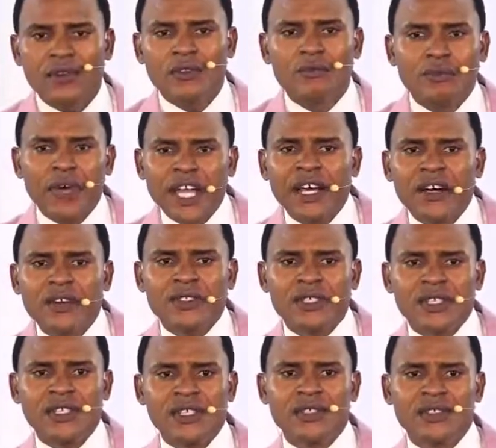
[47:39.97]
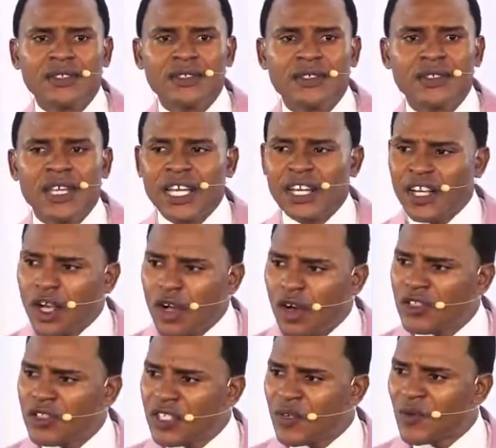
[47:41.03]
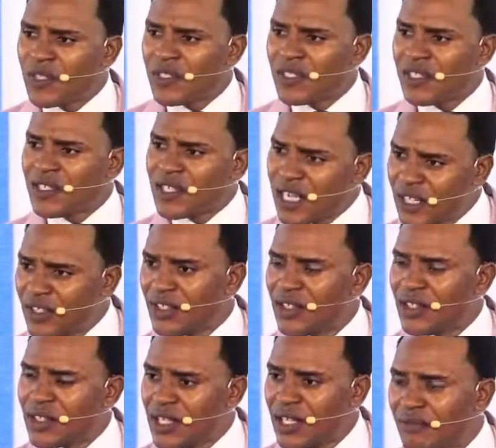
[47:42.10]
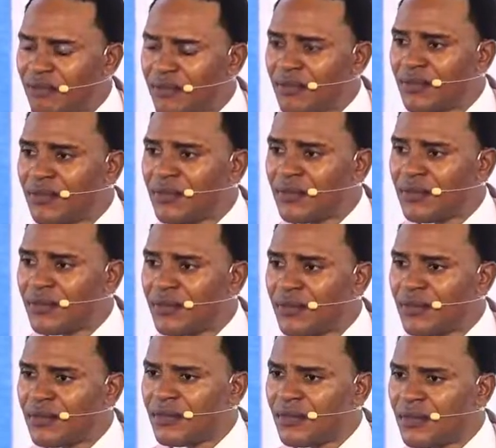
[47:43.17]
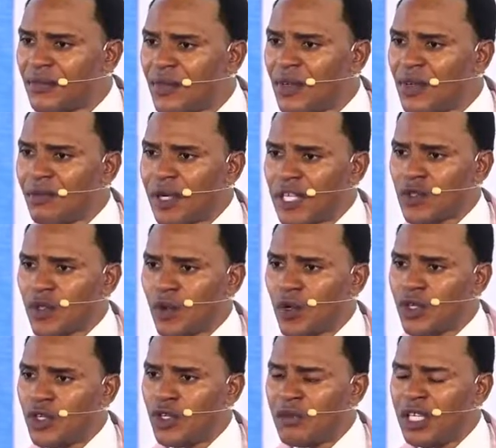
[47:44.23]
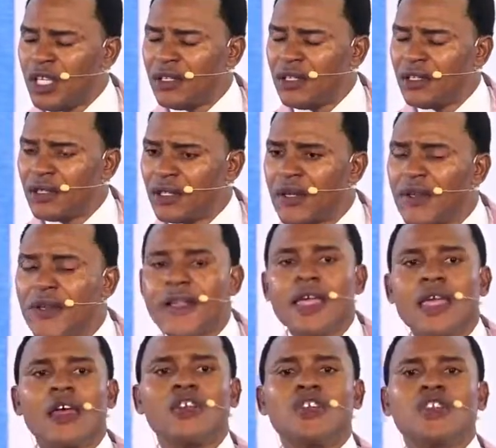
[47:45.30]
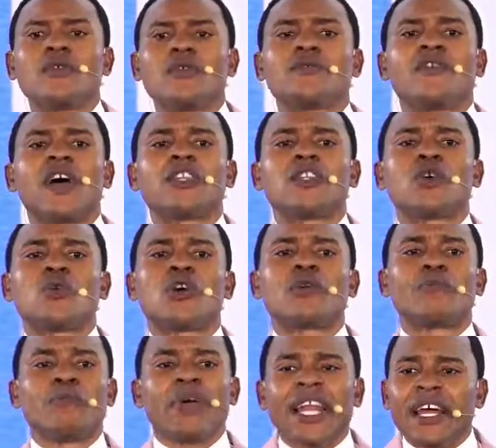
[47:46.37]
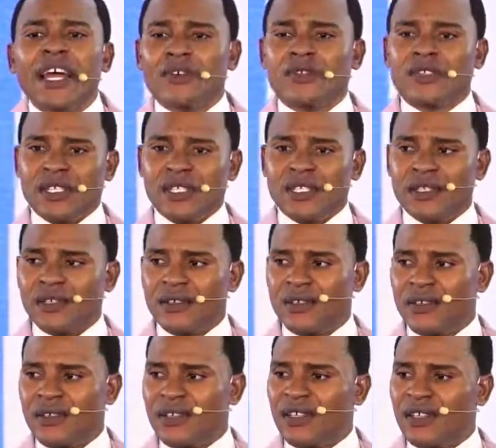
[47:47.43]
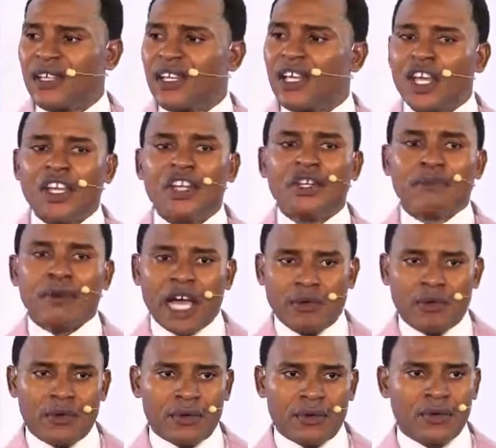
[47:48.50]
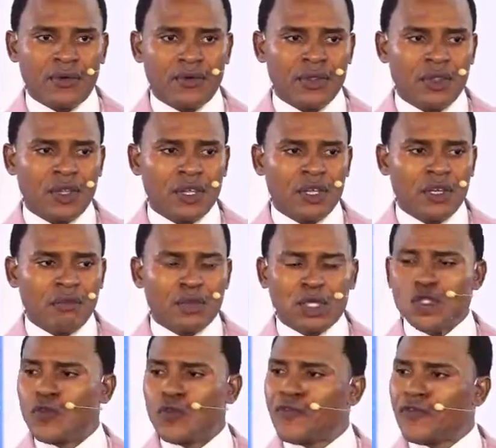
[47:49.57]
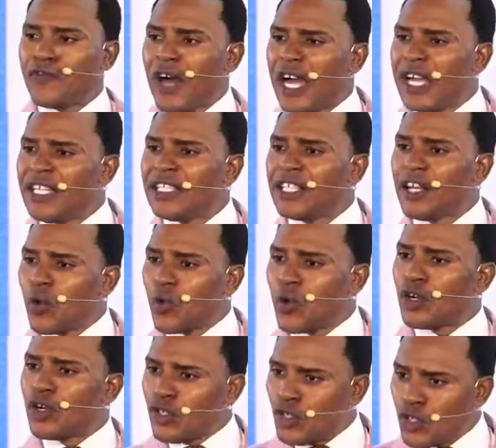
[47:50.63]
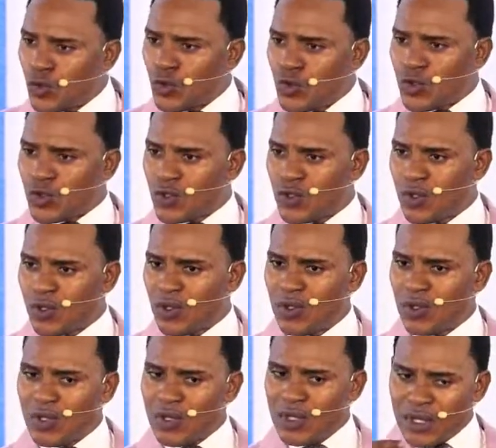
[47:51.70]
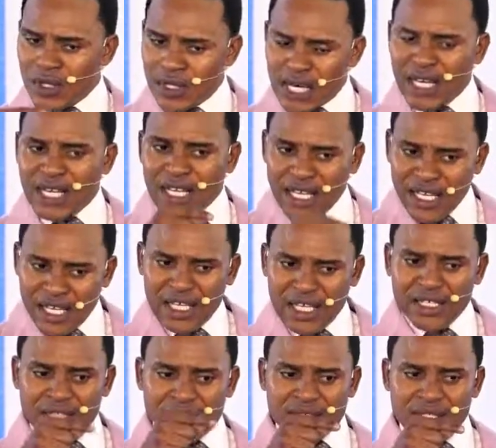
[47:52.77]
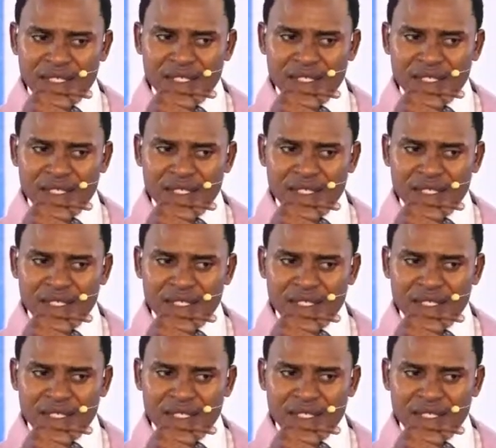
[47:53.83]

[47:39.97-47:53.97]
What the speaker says: Penalty and consequences are not the same. Pastor, what do you mean? You don't find the word penalty in the Bible. But you find a word used that is